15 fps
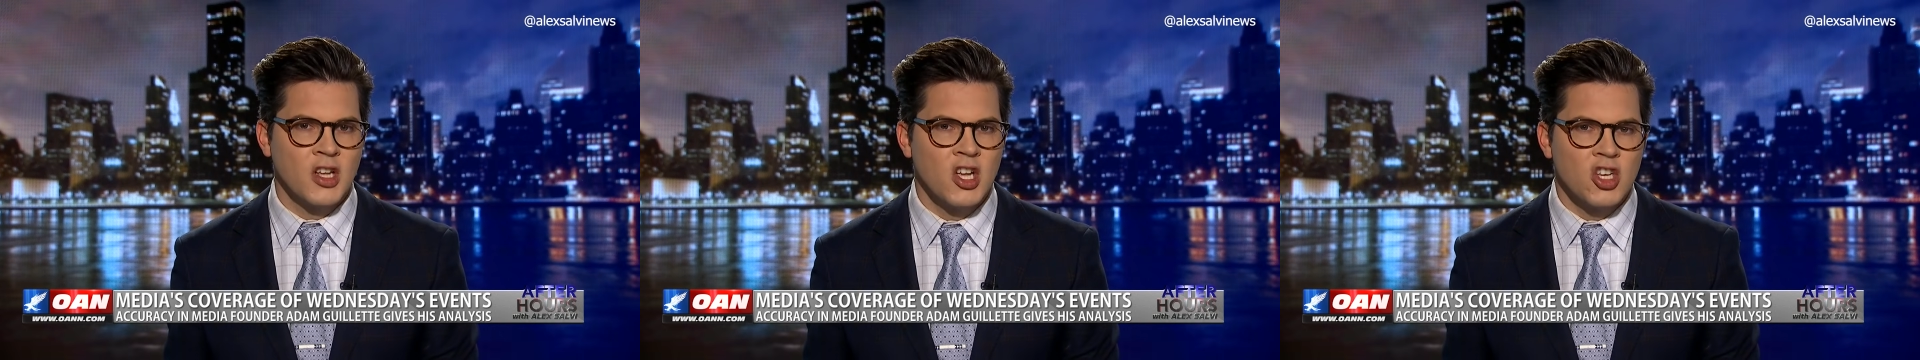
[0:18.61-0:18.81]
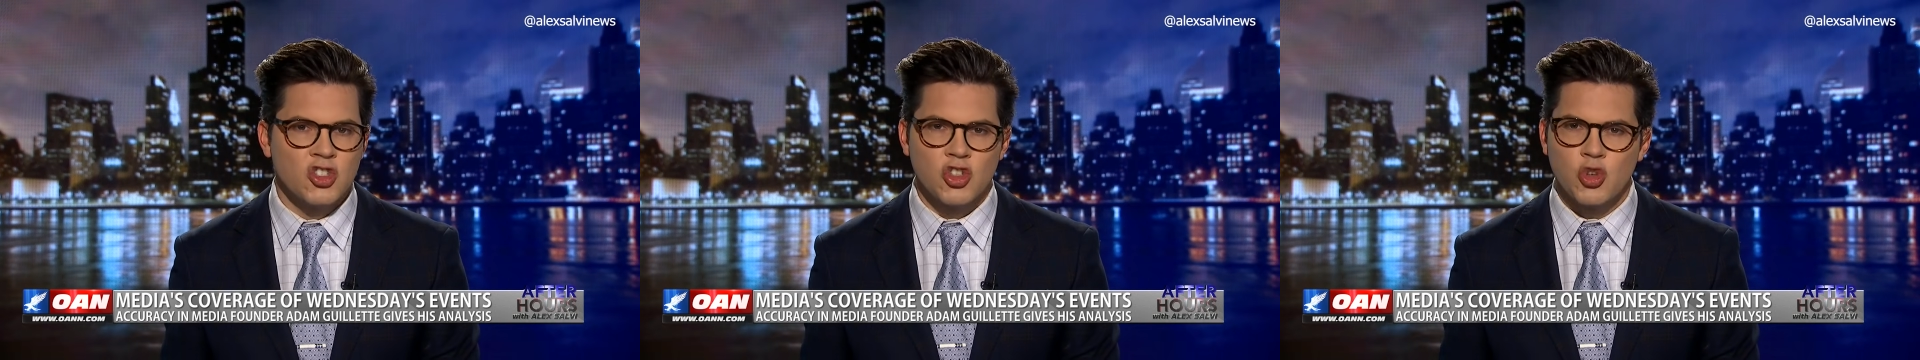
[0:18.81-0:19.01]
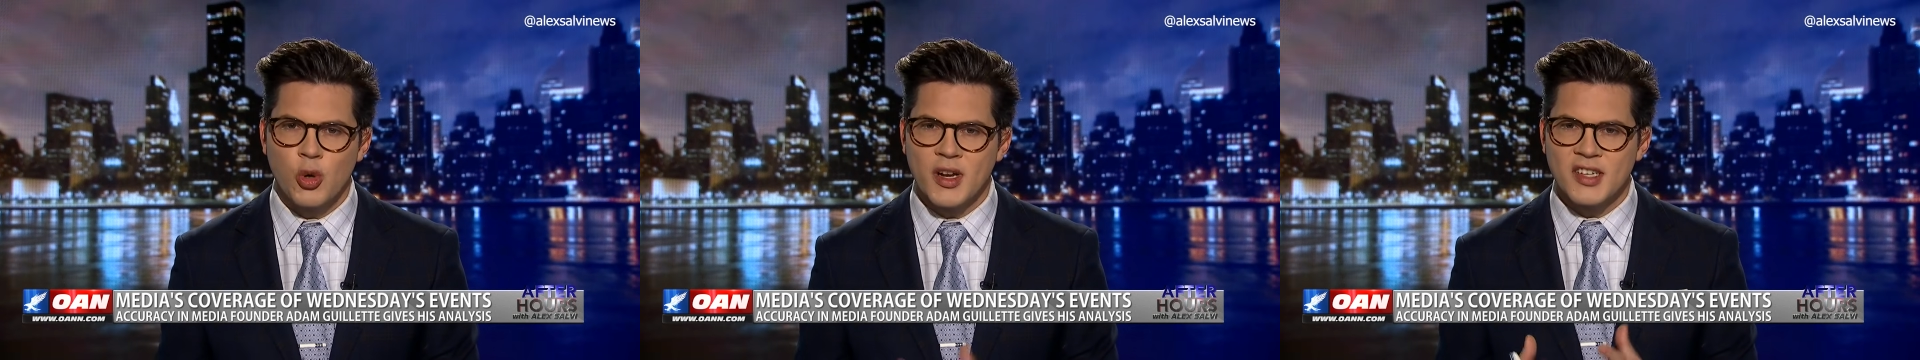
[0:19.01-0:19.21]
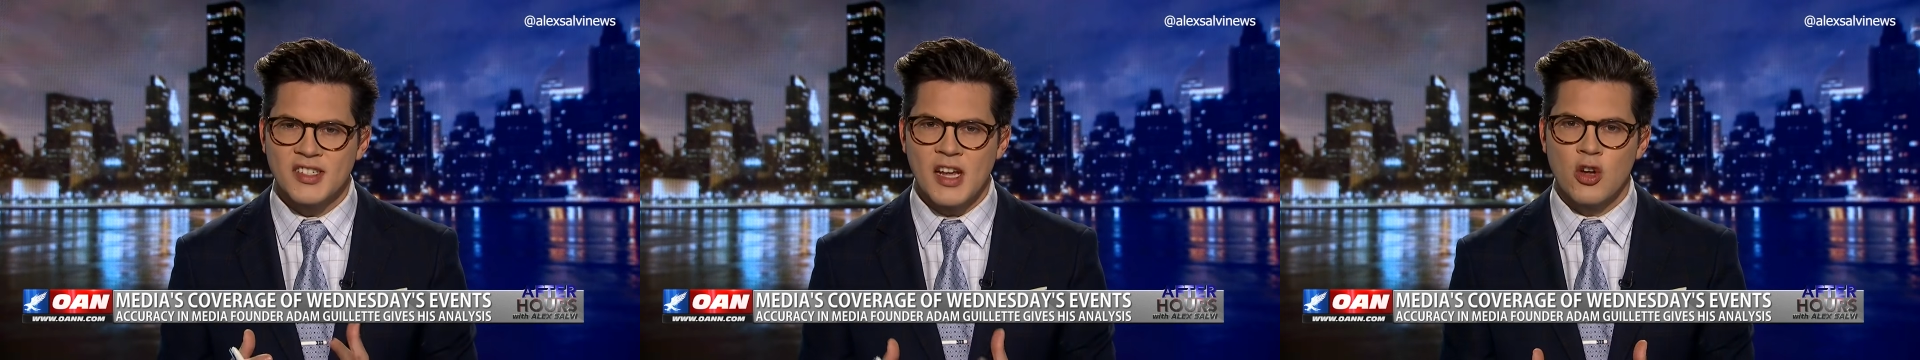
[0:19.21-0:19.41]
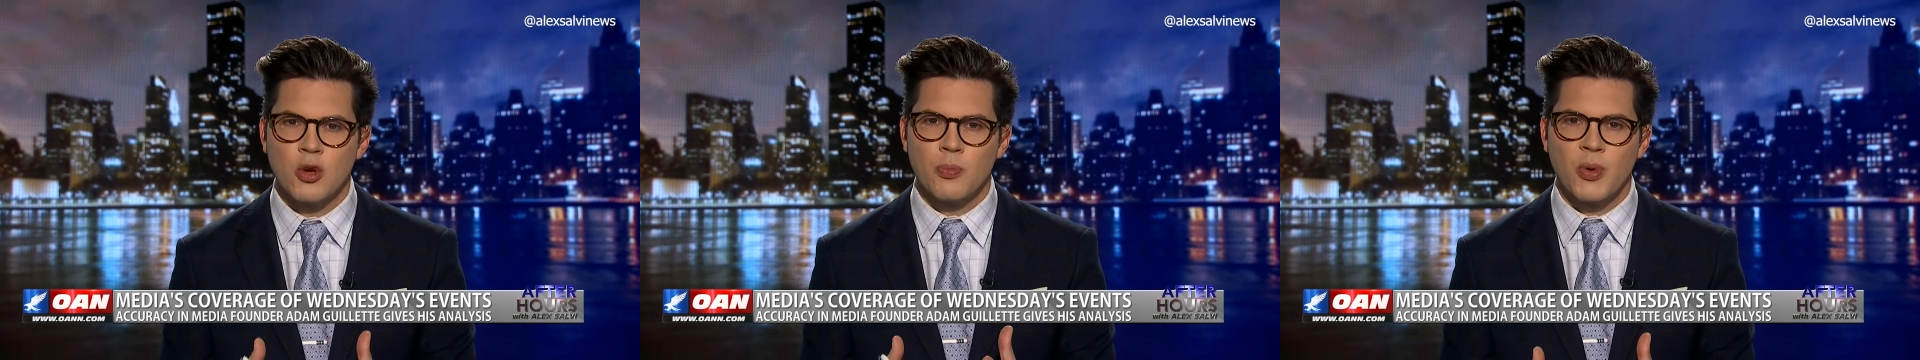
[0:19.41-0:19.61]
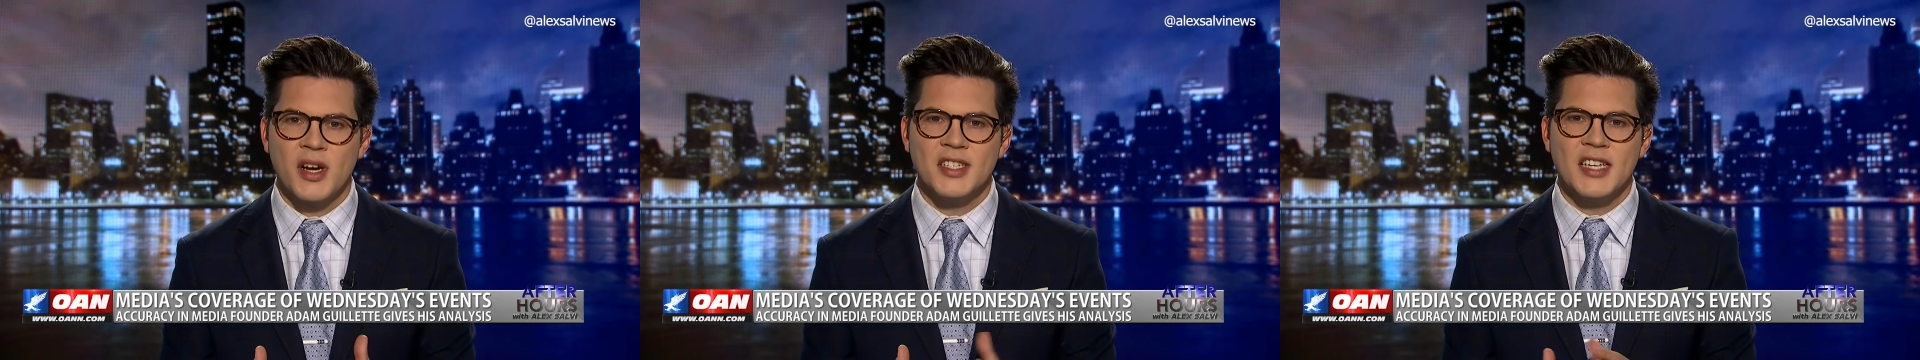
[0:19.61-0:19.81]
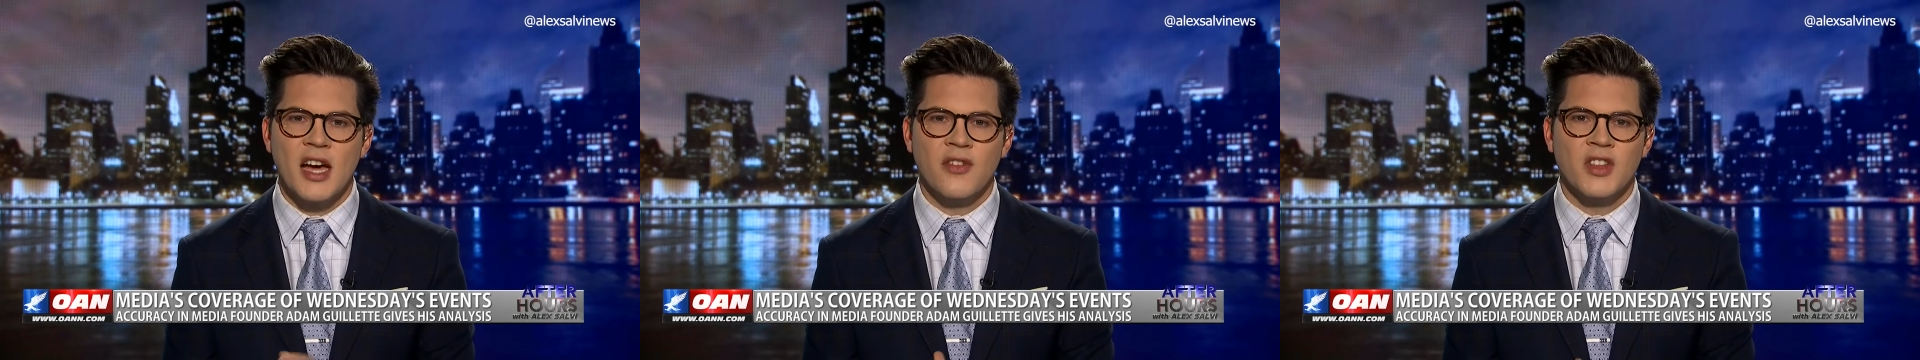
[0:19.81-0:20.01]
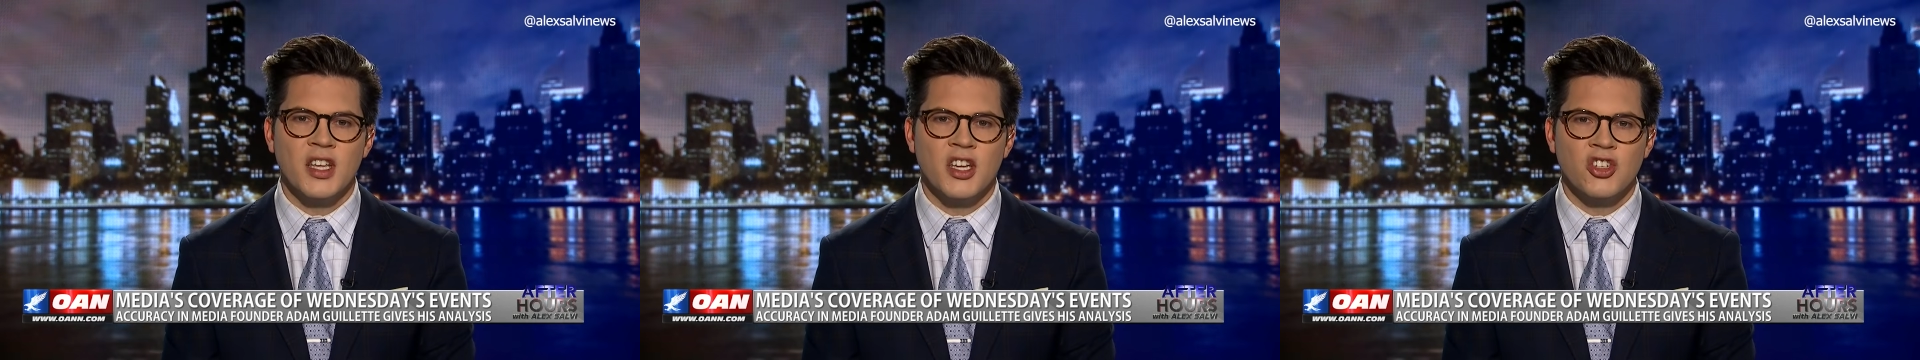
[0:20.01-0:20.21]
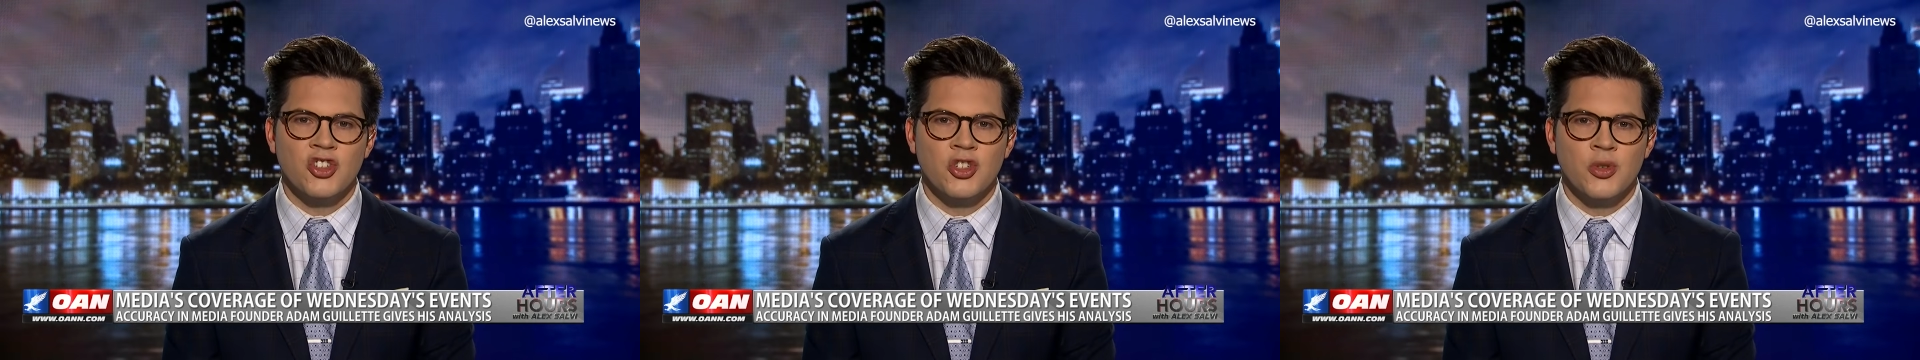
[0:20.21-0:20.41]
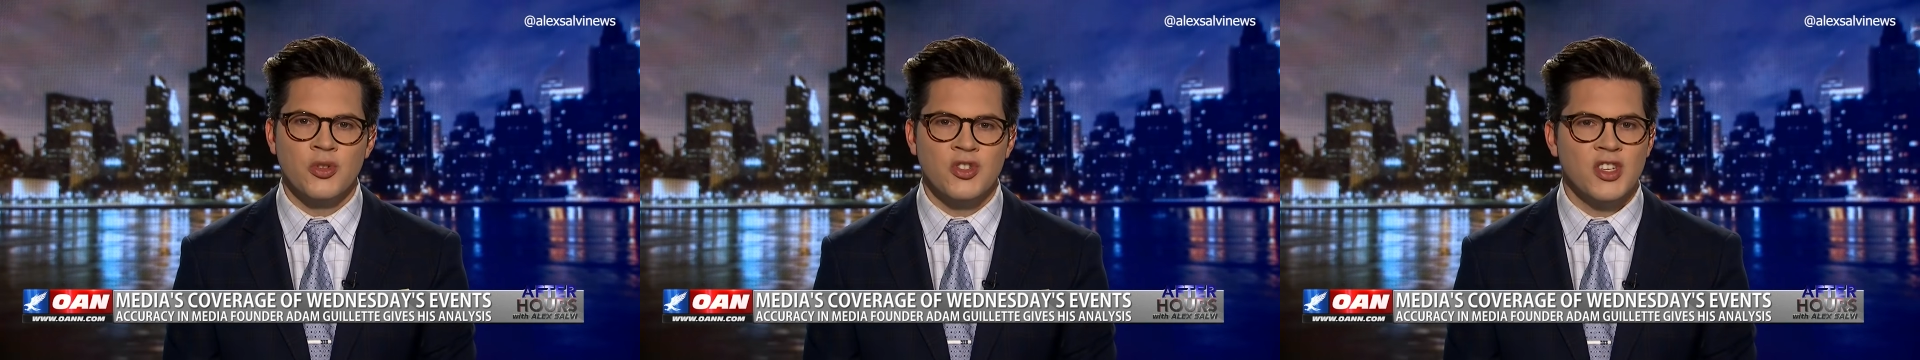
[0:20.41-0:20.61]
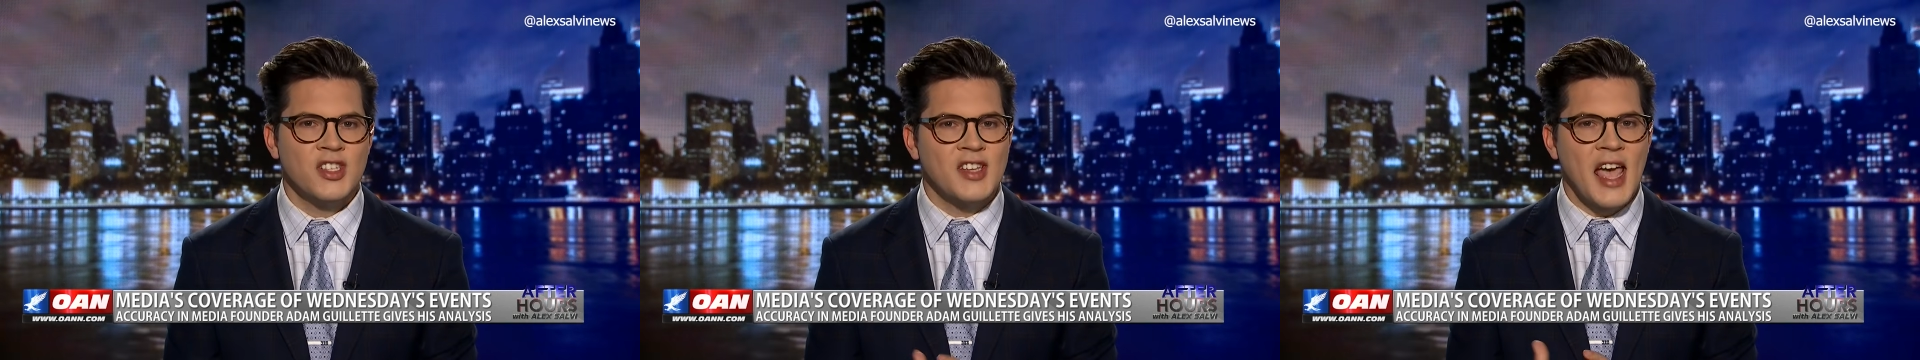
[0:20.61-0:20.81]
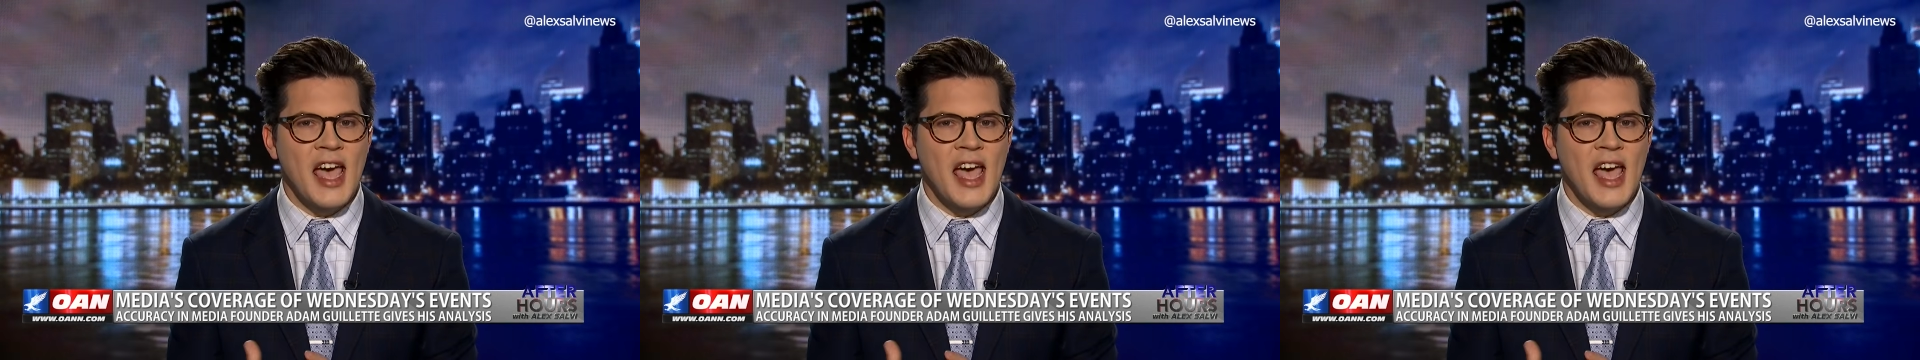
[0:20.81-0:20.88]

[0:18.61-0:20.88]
So, joining us now to break down the issues is